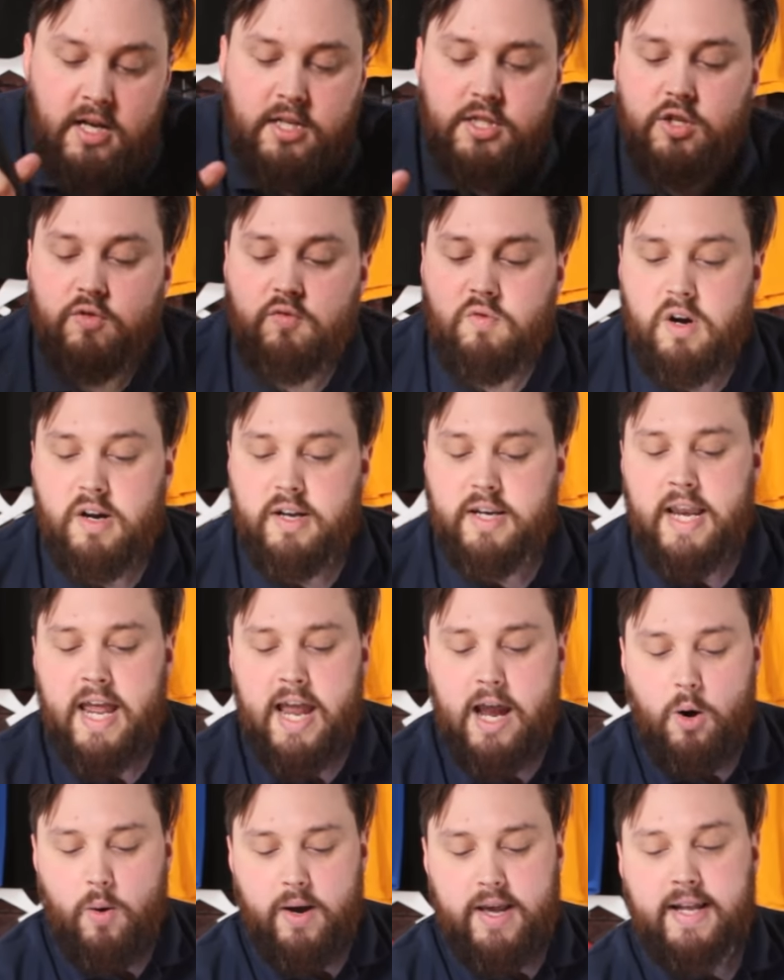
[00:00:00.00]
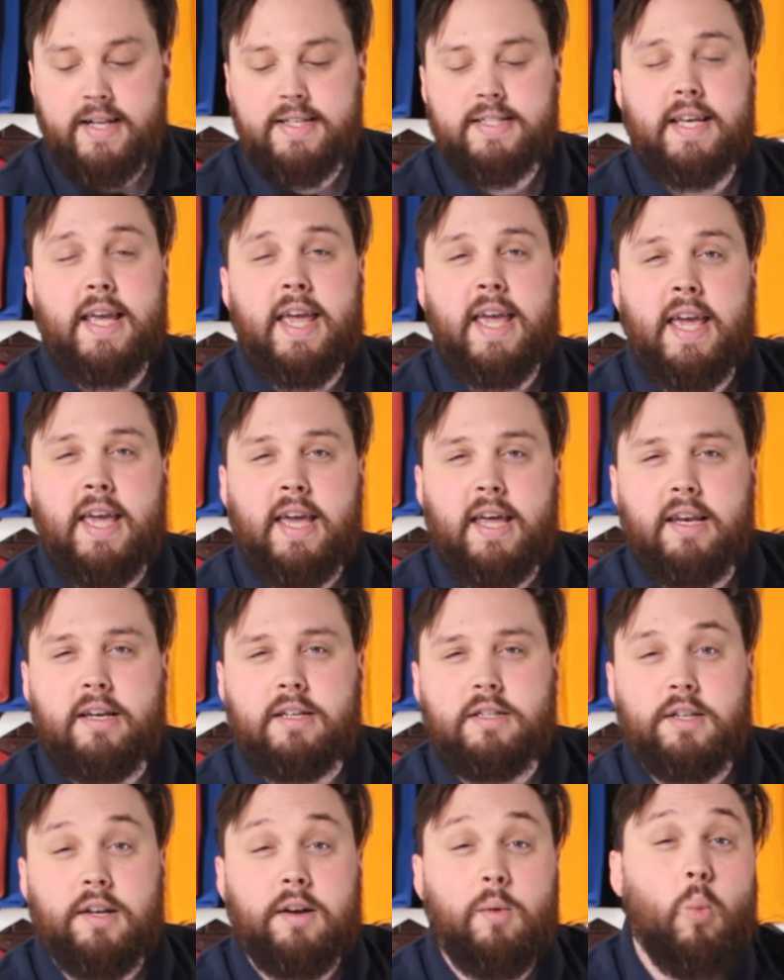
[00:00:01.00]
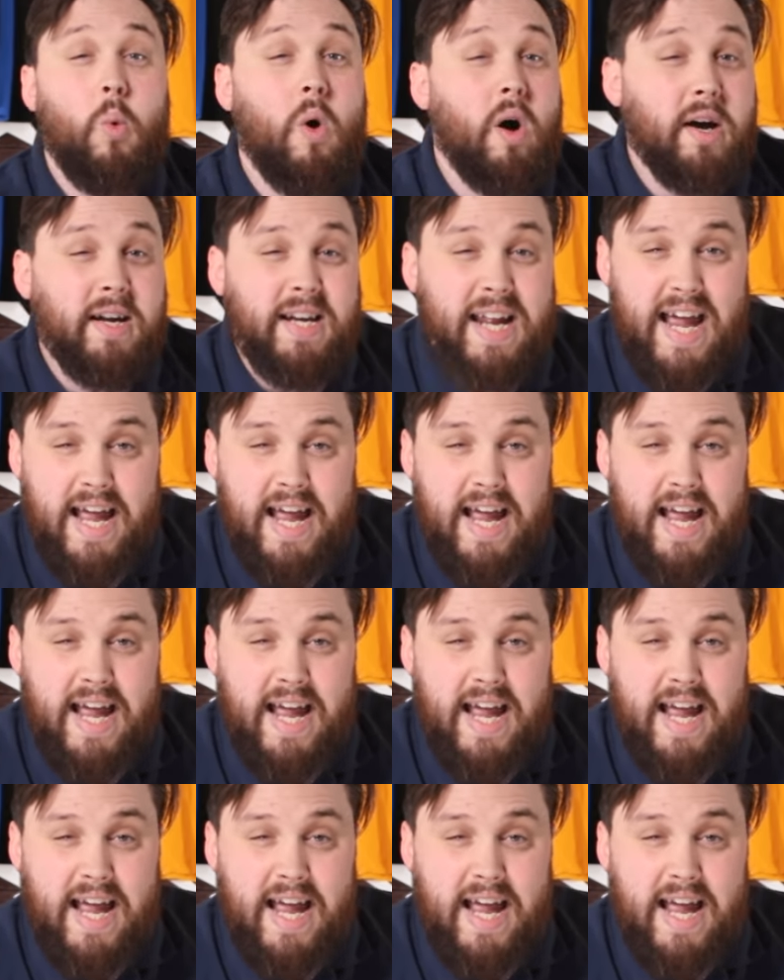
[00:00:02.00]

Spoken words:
So right now it's in sort of wide